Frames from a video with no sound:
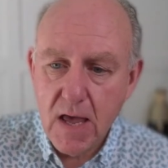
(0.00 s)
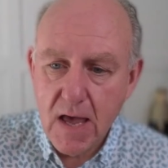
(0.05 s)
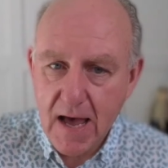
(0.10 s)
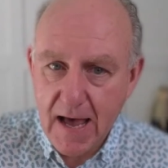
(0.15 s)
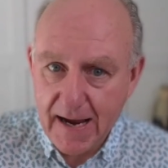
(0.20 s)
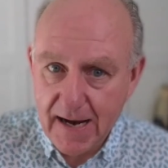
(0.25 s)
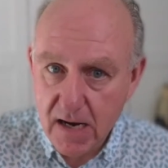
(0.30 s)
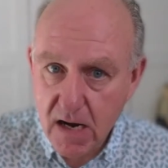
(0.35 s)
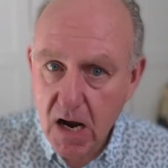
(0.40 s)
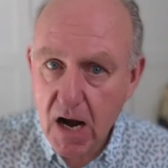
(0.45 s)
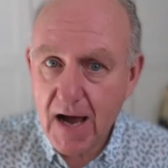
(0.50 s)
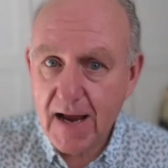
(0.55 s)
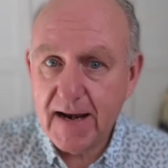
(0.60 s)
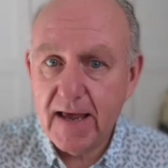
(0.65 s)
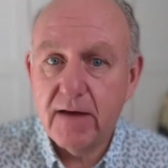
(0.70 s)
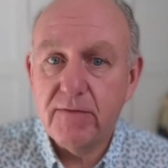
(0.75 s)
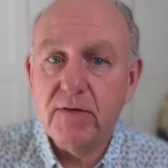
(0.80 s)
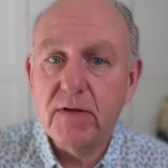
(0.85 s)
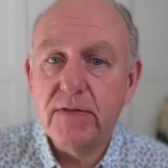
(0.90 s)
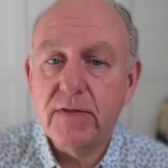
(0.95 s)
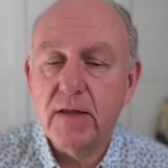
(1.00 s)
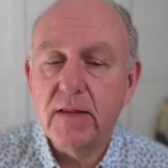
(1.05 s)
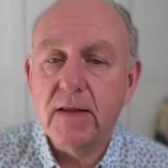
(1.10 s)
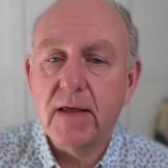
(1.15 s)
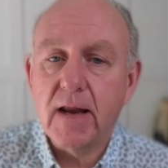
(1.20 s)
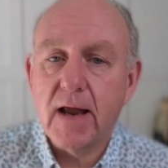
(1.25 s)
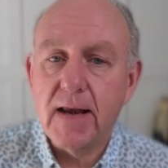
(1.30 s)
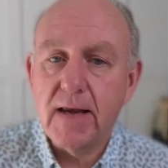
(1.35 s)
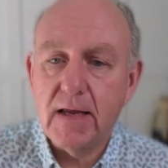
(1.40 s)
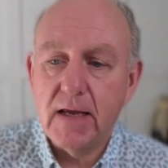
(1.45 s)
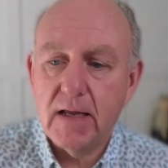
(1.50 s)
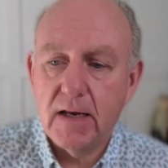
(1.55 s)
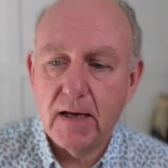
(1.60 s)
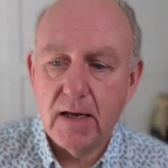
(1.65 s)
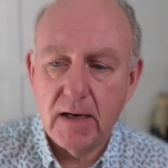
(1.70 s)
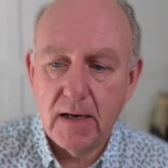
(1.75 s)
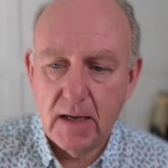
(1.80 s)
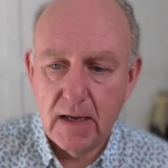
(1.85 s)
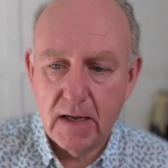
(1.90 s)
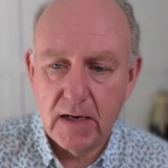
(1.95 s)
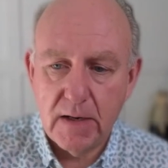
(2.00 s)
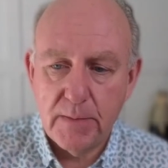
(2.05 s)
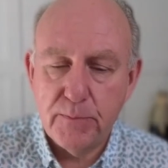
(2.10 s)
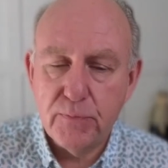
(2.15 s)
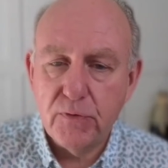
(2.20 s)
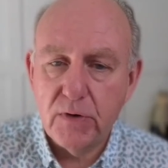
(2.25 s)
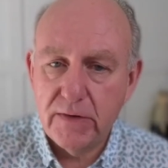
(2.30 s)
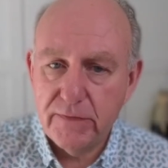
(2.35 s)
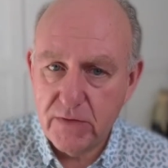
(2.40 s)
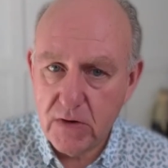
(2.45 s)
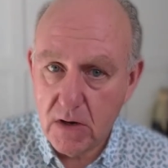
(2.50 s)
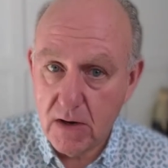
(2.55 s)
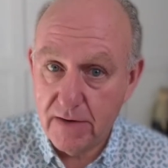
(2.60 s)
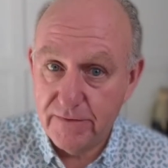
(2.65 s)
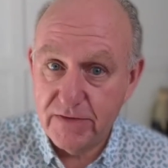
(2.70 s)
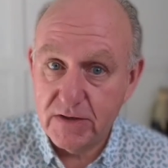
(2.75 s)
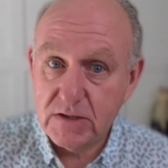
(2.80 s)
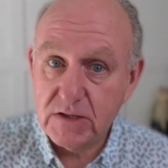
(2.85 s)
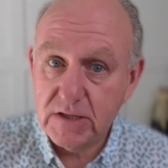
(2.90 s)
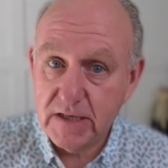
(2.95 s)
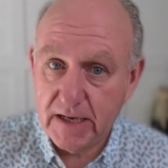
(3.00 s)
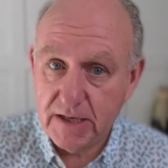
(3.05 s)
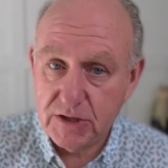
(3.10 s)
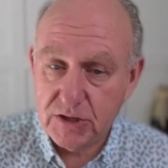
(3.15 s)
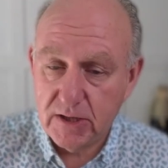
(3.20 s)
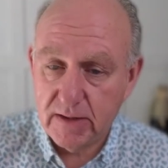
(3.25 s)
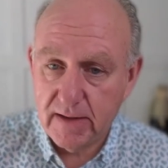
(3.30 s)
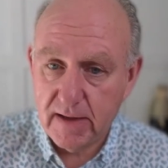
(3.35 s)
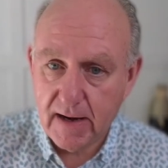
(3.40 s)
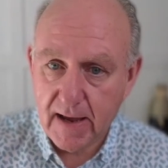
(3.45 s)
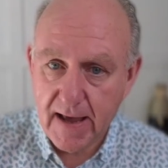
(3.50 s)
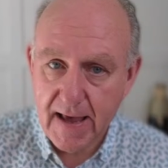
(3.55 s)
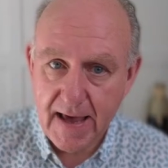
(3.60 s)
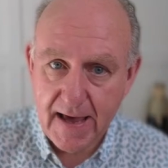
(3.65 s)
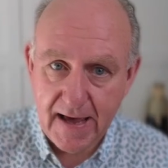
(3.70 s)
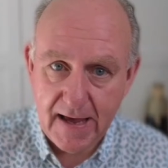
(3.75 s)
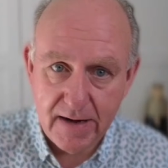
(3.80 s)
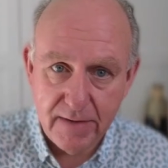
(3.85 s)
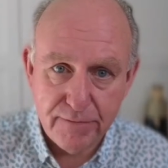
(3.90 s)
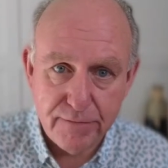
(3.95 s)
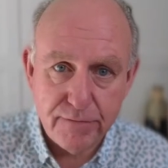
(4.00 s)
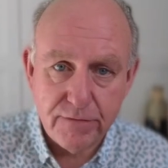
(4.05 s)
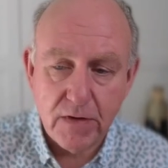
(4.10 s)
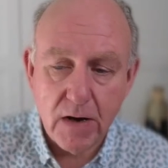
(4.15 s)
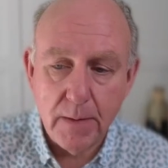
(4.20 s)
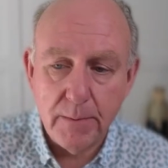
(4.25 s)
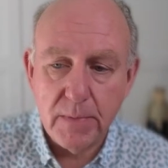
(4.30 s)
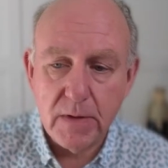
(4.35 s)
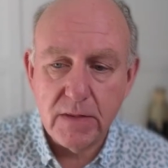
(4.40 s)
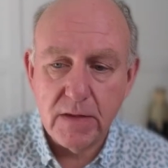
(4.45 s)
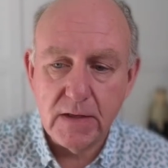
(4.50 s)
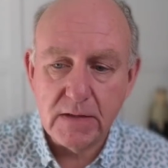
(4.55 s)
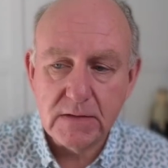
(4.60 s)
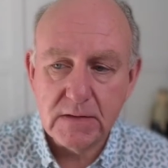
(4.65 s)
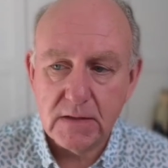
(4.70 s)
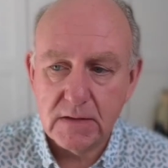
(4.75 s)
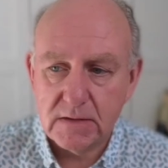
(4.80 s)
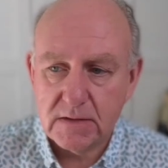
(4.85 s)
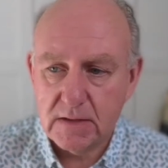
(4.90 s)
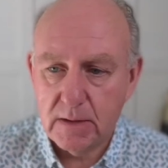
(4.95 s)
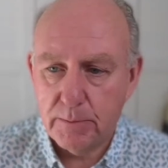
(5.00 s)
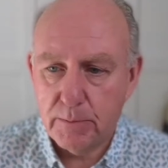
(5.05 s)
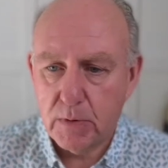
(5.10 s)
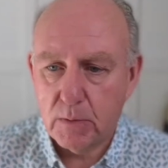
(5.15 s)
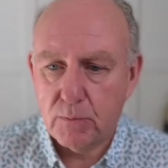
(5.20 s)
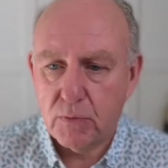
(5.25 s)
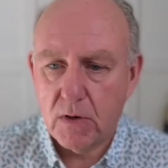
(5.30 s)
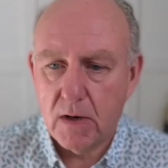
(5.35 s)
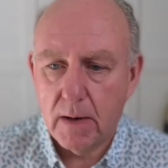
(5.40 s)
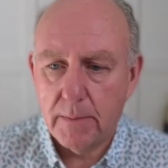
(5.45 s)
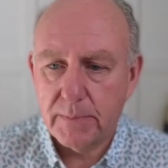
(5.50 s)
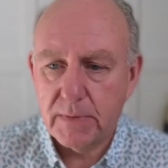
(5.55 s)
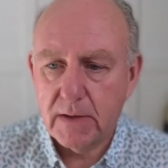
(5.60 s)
I got everything that I needed in a brief conversation that I had from this simple prompt.